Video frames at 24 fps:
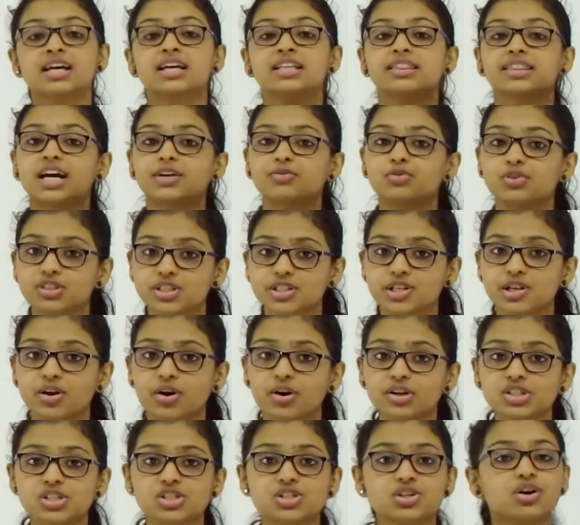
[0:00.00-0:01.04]
that was
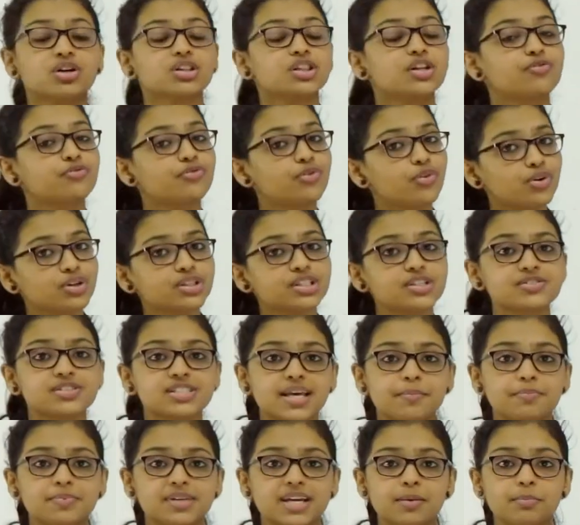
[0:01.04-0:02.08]
launched on the 4th of
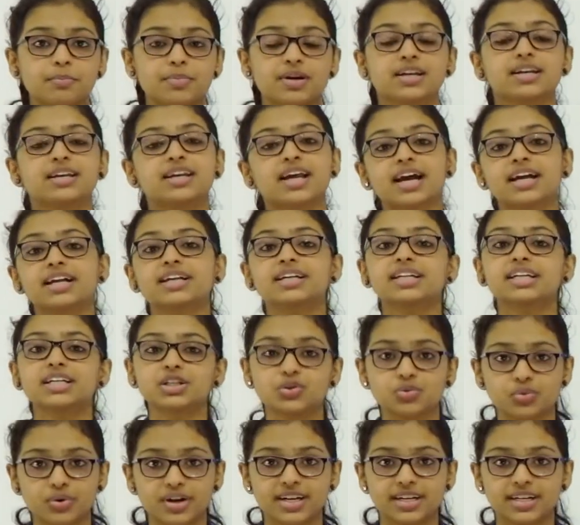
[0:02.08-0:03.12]
September
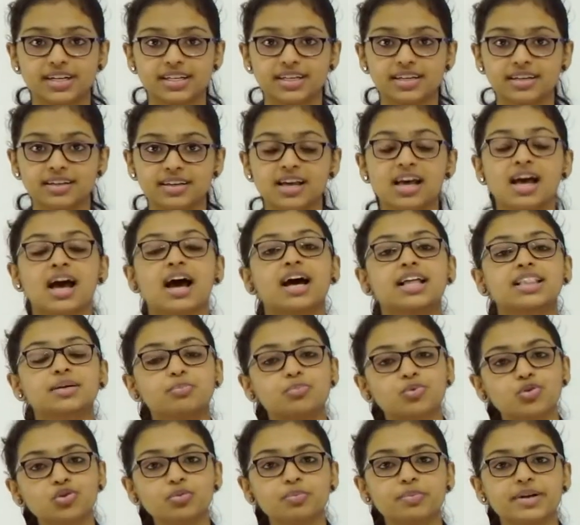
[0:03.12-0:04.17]
1920, and the
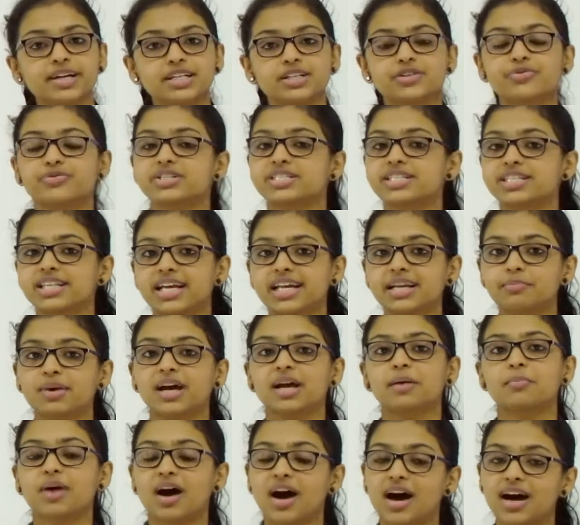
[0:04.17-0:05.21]
movement was led
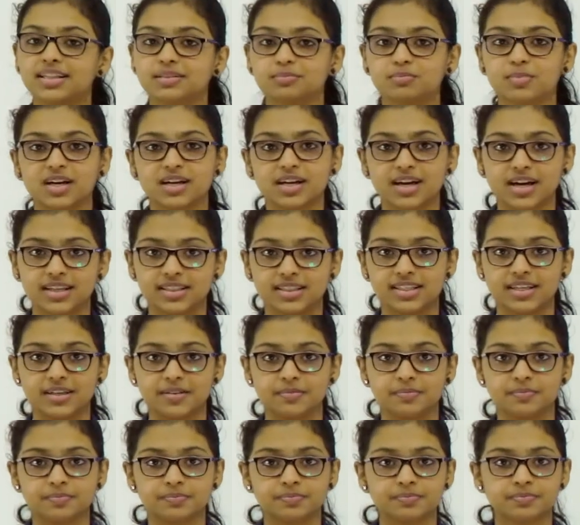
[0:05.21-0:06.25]
by Mahatma Gandhi.
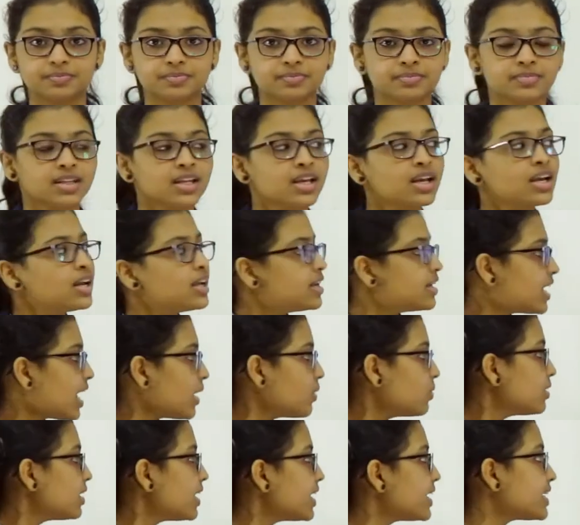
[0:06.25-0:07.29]
Now
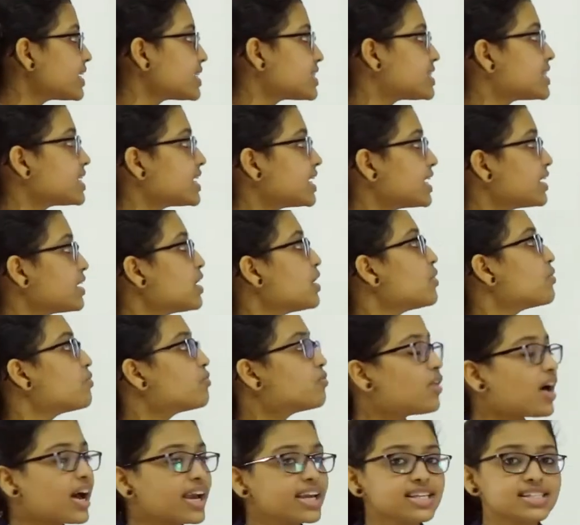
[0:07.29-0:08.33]
let us see
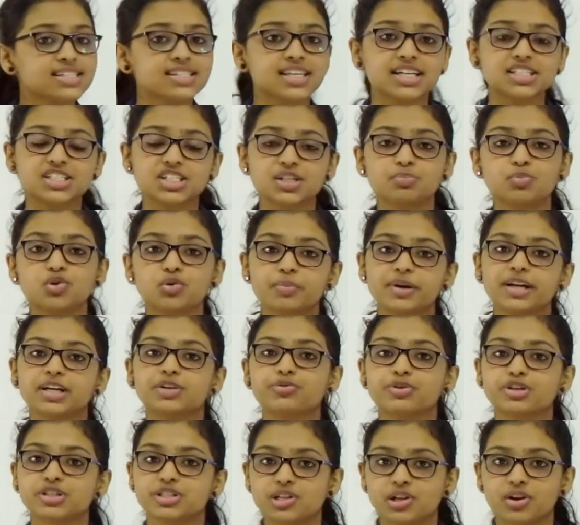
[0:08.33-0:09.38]
why such a movement
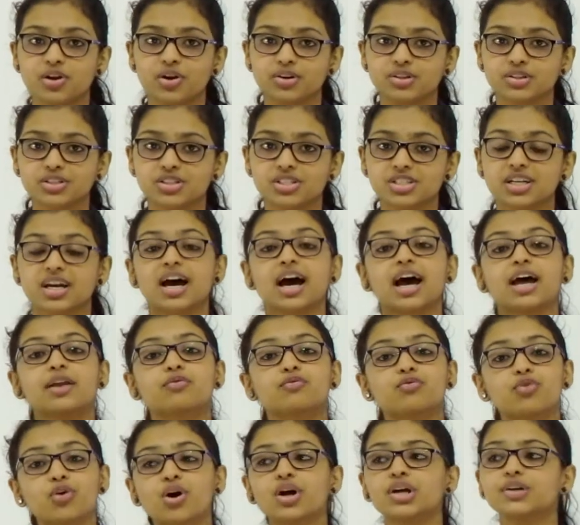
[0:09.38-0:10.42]
was launched
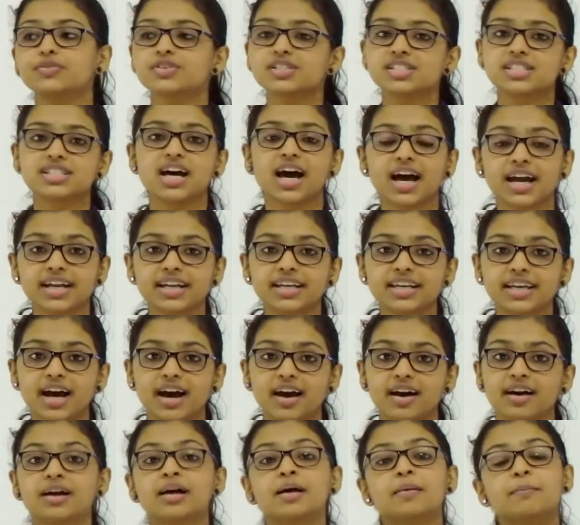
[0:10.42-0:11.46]
and what was the
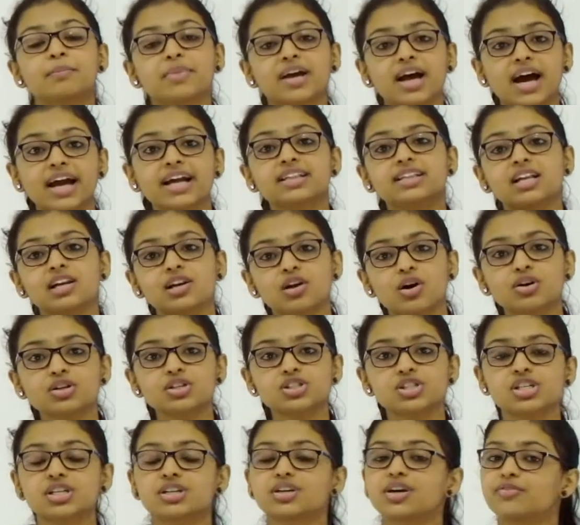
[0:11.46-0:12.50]
idea behind the
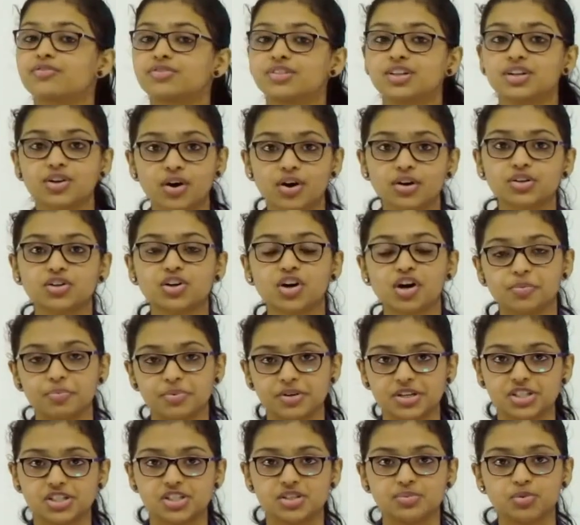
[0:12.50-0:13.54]
launching of the
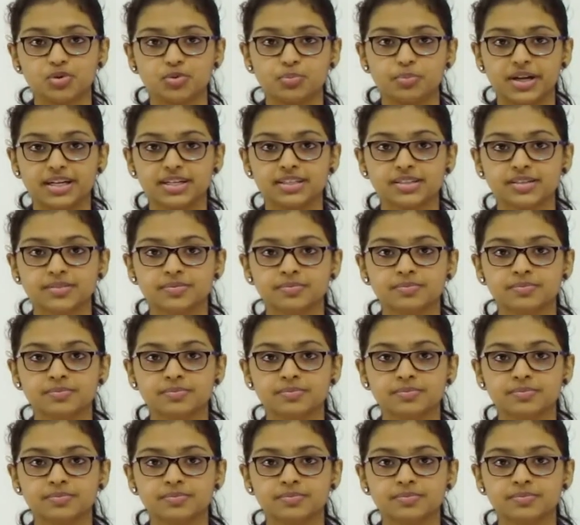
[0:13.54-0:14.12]
non-cooperation movement.